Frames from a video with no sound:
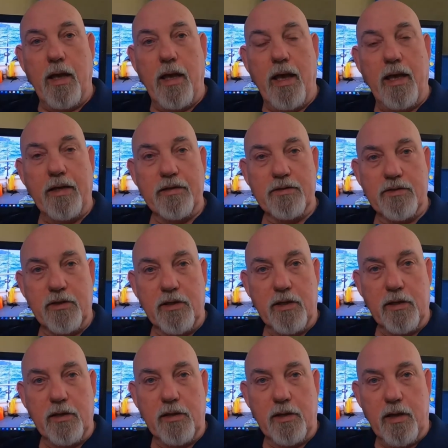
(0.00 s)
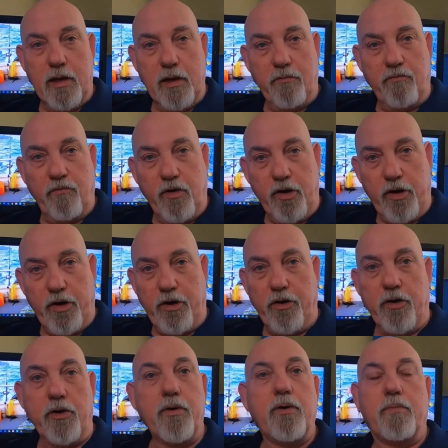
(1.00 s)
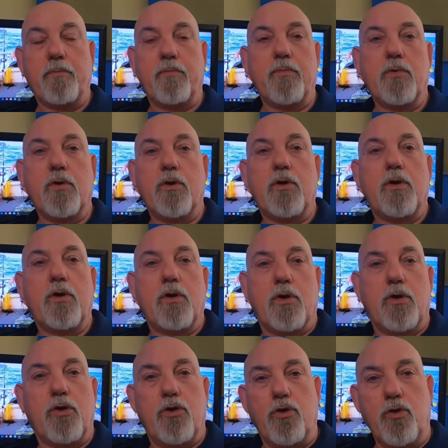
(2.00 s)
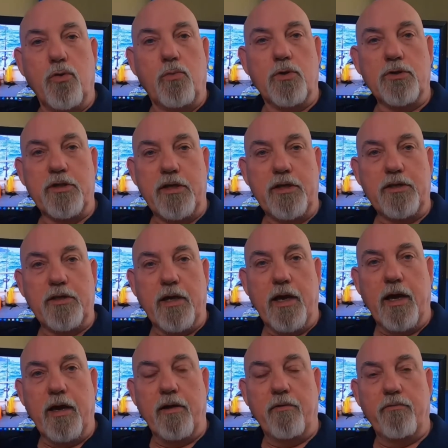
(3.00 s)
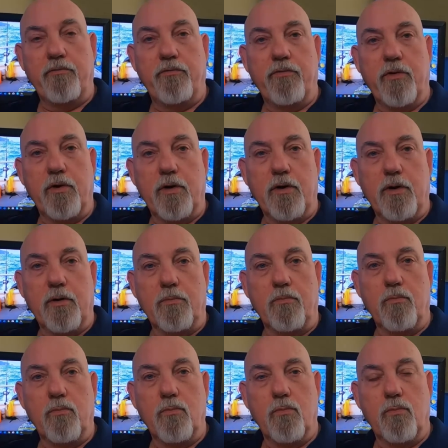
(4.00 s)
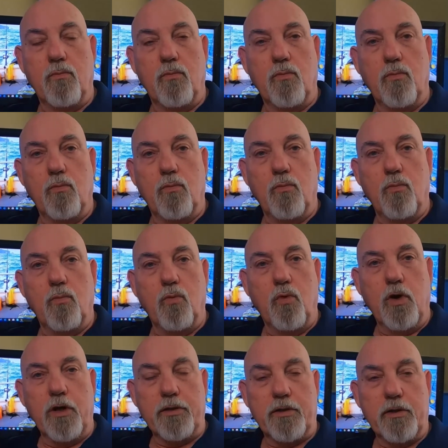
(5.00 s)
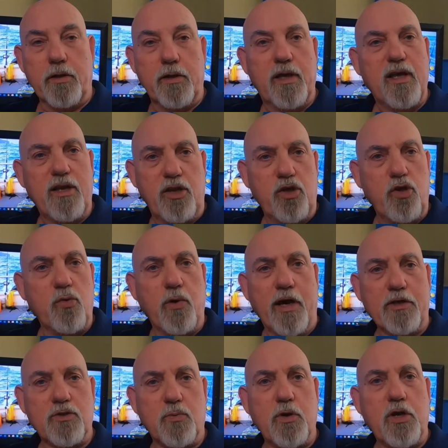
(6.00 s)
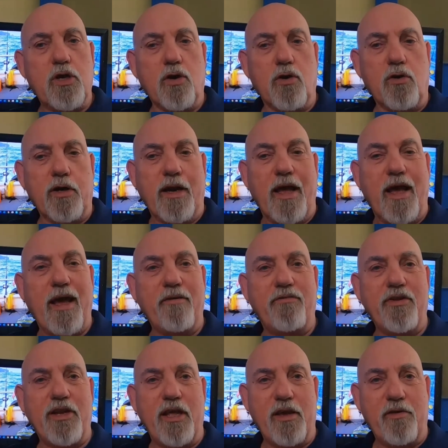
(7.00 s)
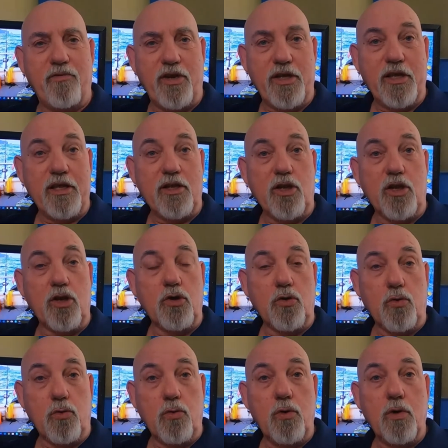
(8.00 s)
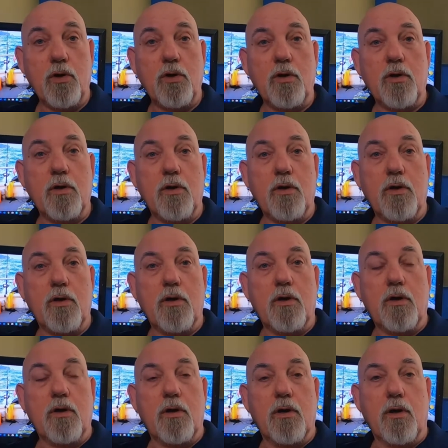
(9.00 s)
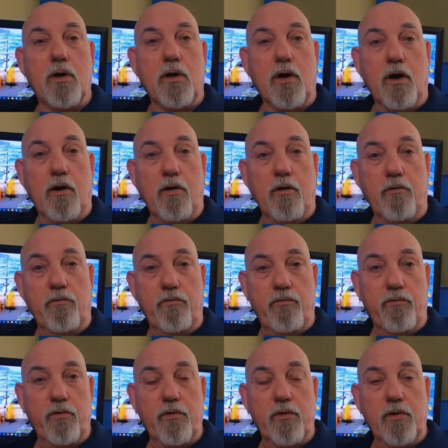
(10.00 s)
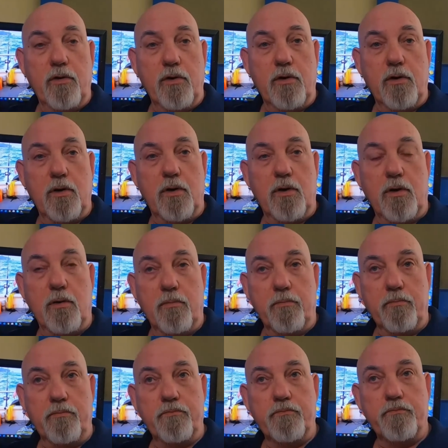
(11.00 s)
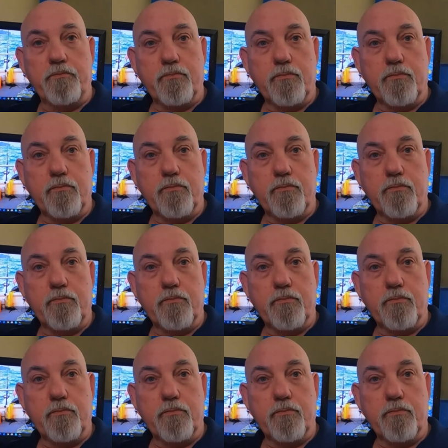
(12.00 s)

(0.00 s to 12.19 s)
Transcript: as a, a foreigner, you will need to have um, what in the U.S. we call an affidavit in lieu of um,